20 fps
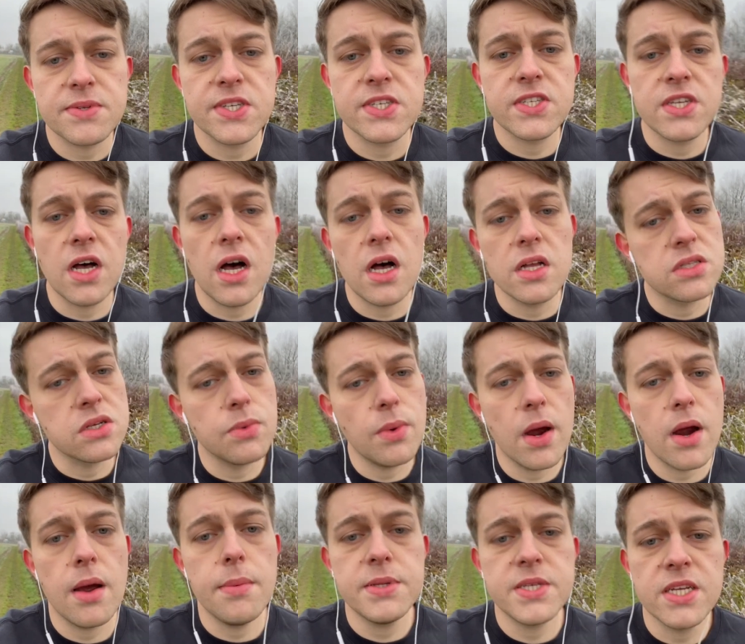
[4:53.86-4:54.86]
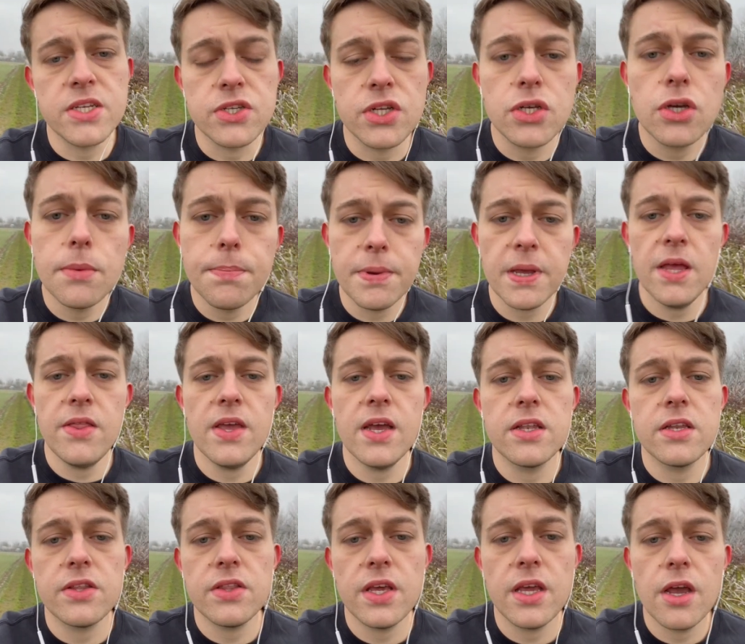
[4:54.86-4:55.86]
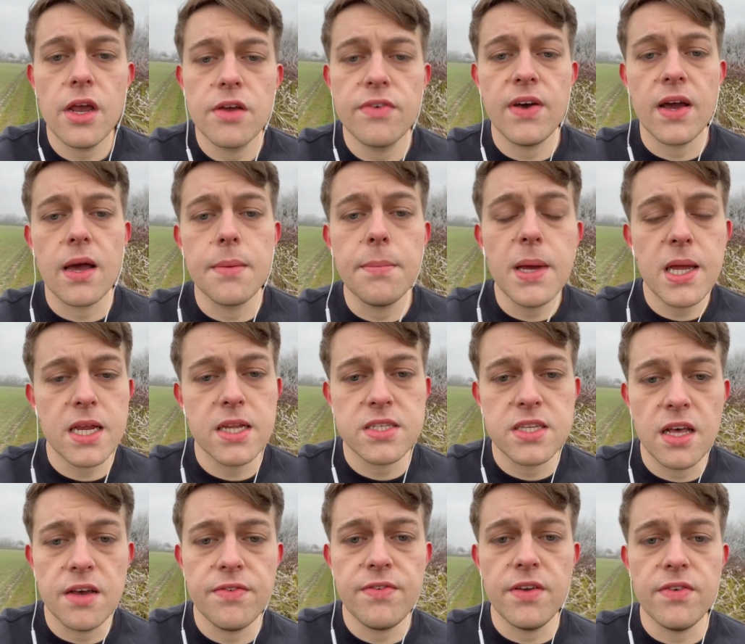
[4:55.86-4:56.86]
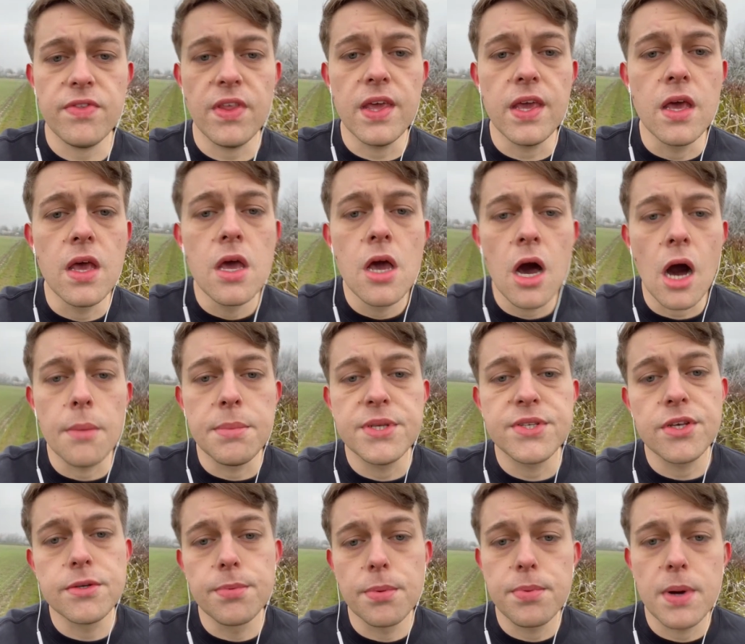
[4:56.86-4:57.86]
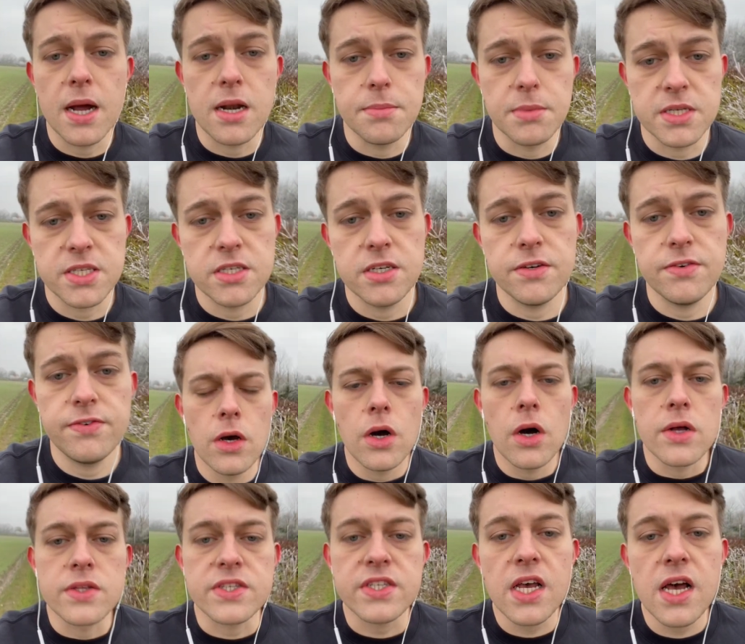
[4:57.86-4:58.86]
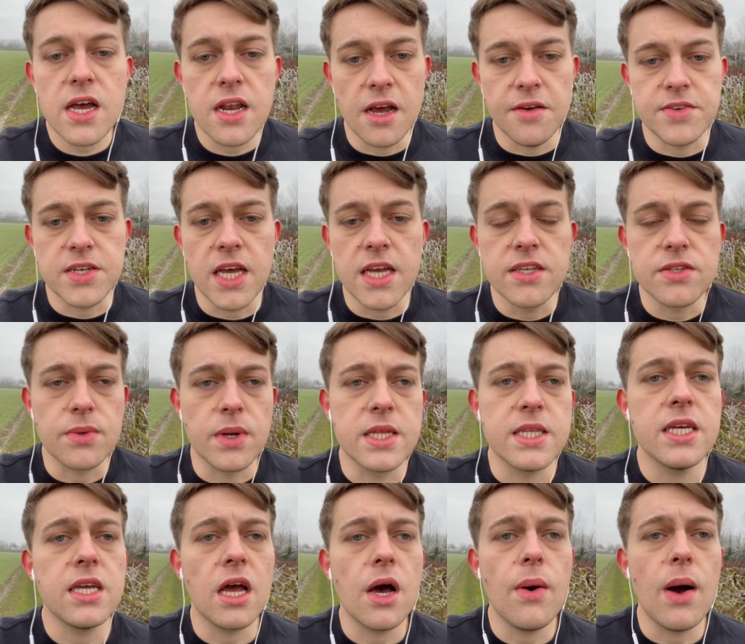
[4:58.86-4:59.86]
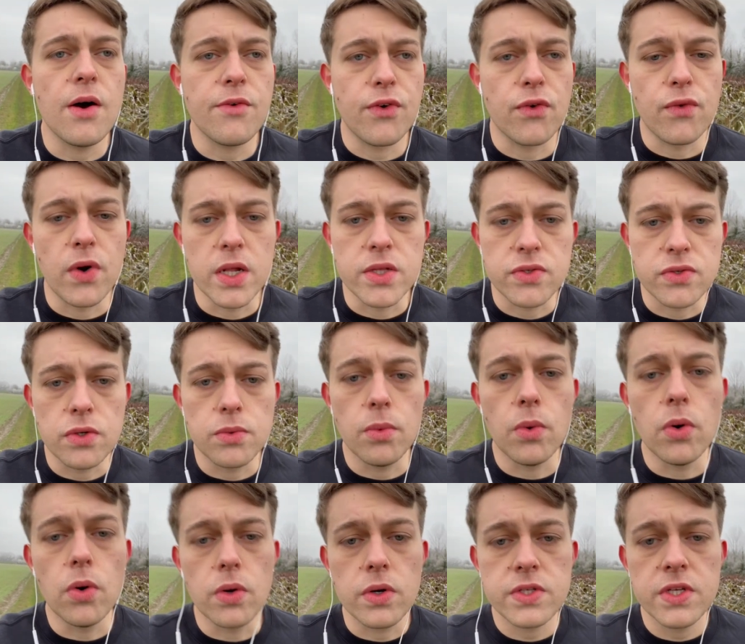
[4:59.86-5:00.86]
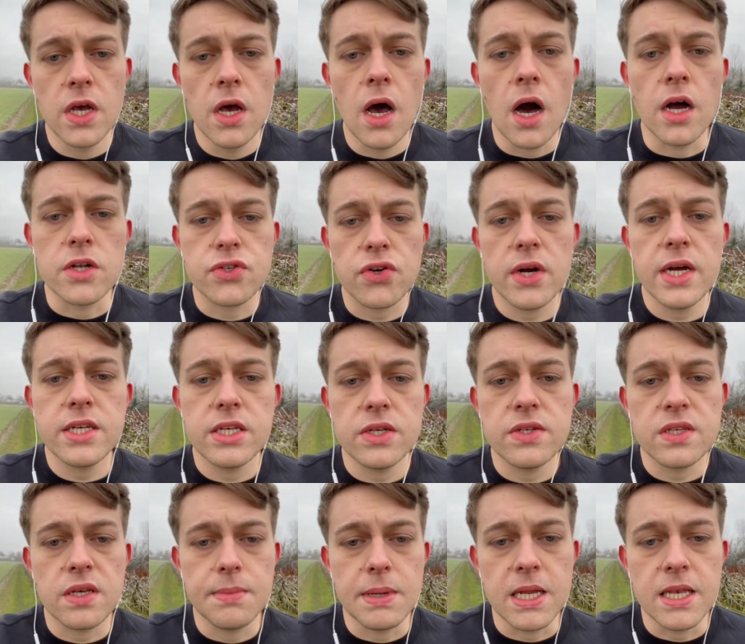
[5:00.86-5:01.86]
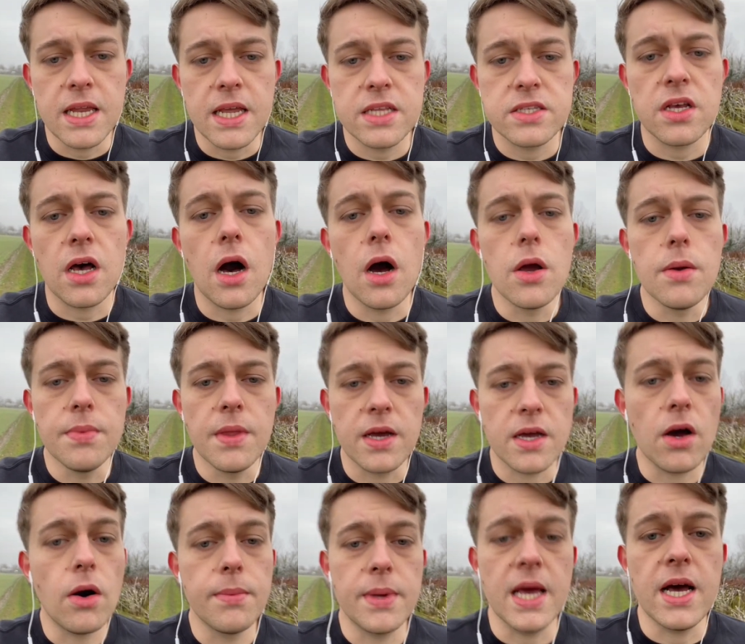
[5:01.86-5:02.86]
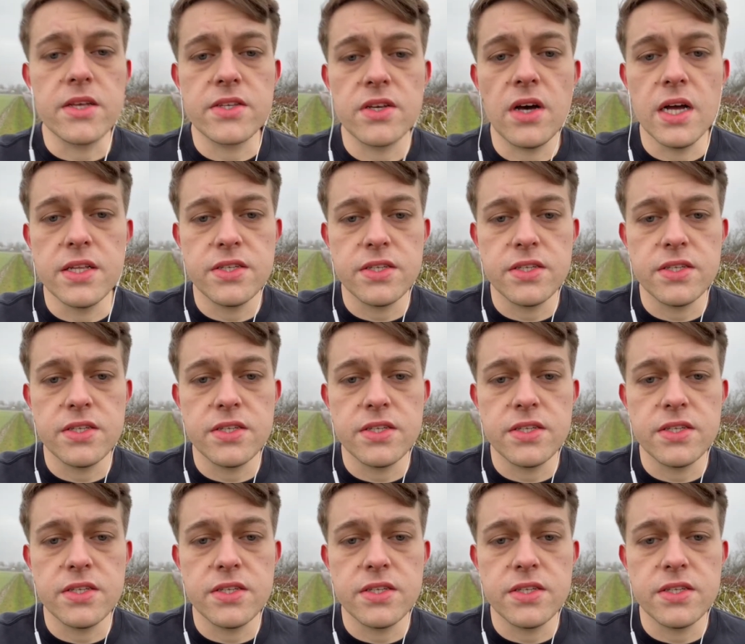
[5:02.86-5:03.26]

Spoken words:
to start to where I potentially could be at the end of the year, if I can make it to that 50, I'll be super proud of myself. On certain other days when I didn't go out for runs or walks, I'd try and do something near to home that got me outside